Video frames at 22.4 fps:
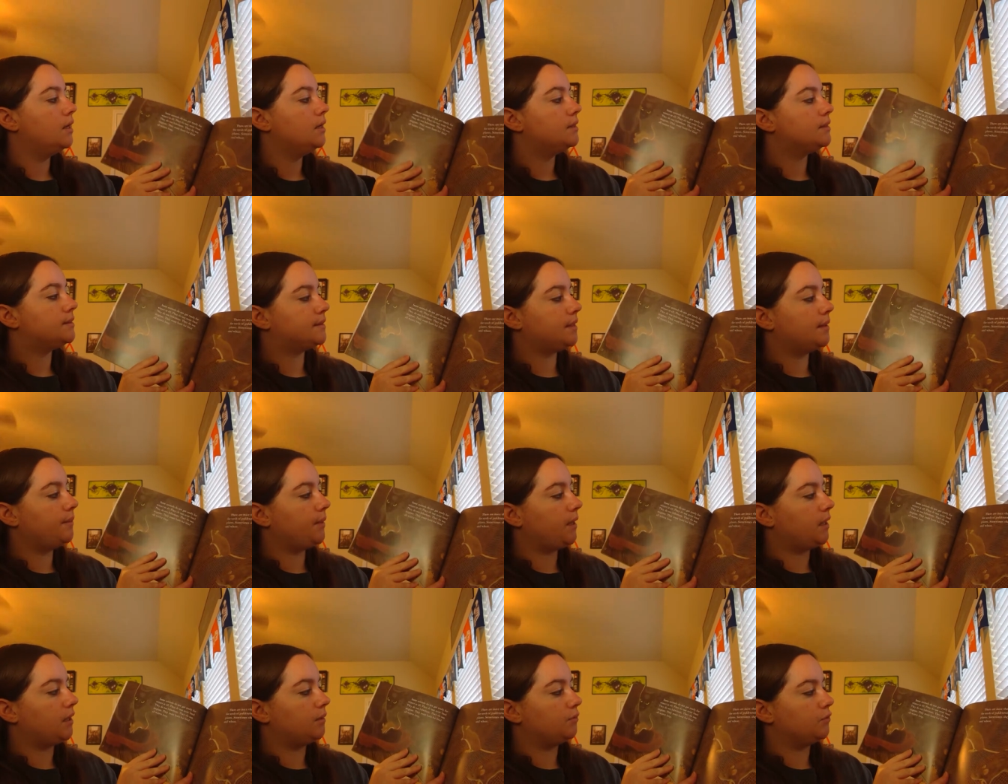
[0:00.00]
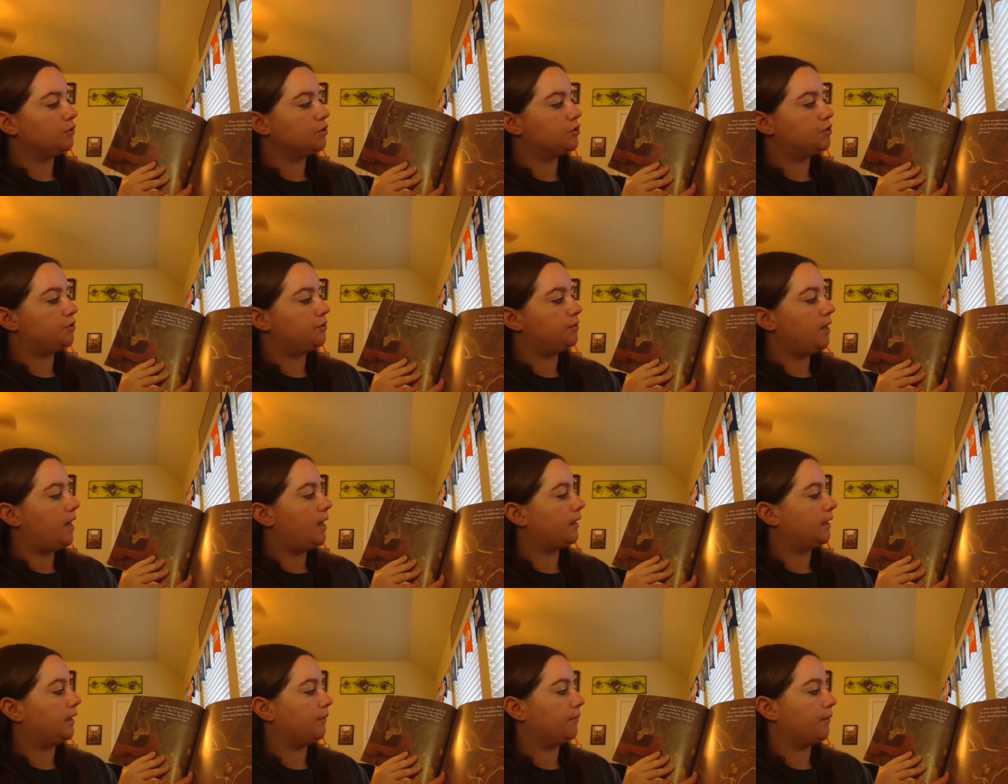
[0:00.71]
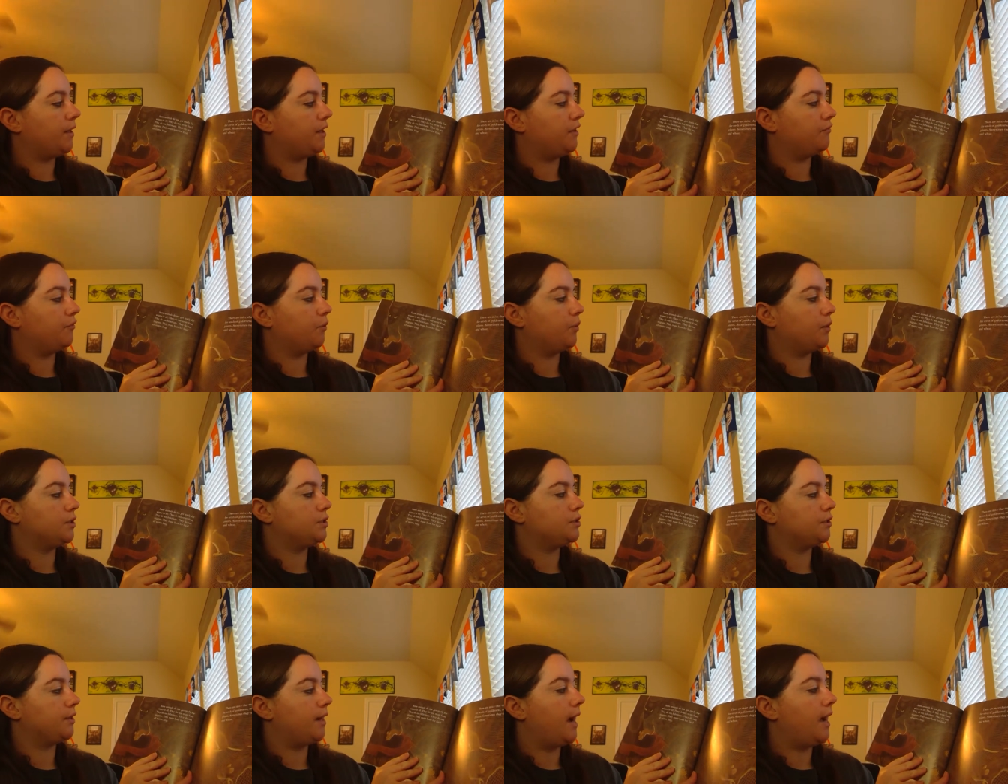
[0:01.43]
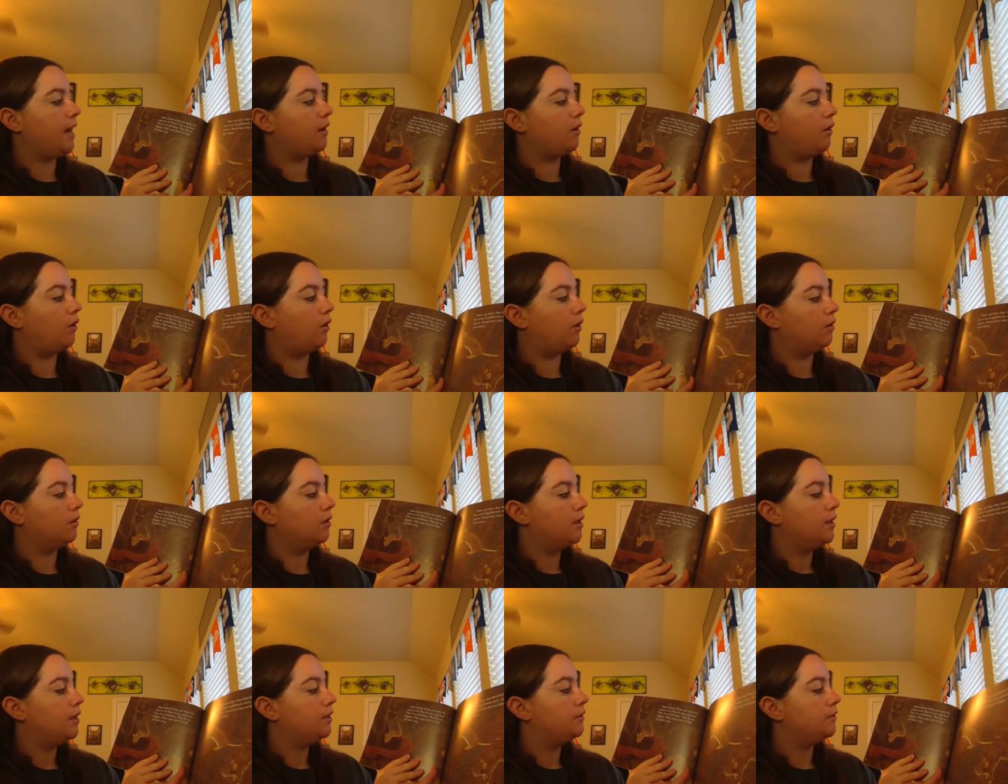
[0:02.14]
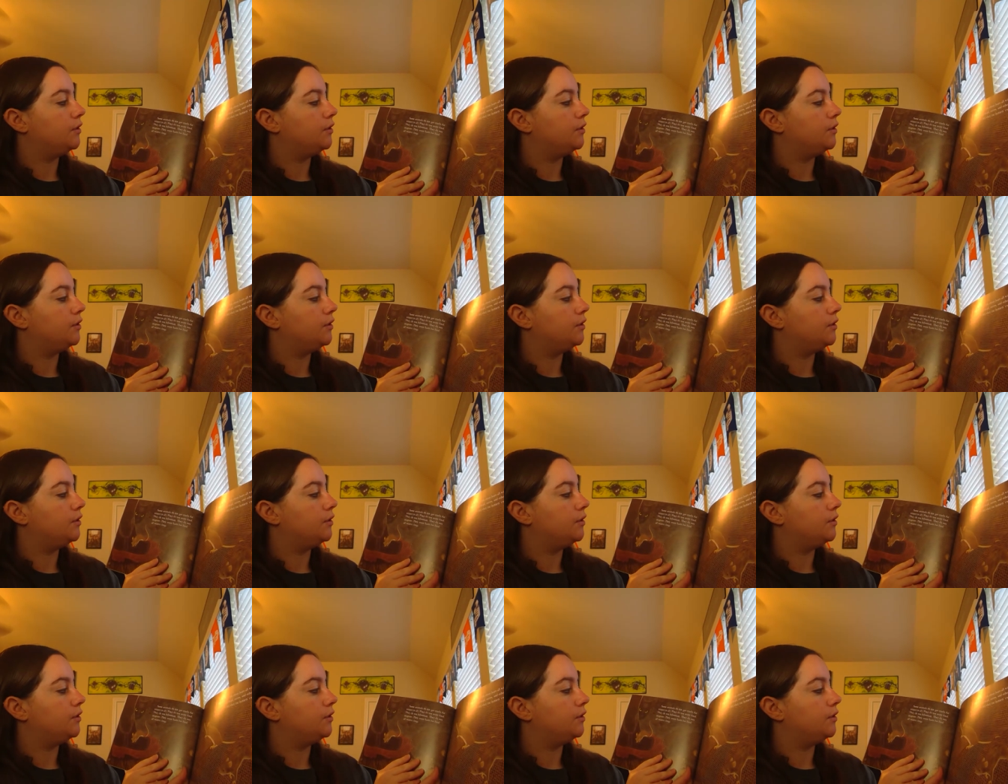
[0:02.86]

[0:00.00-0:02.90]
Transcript: Some animals do not get ready for winter at all.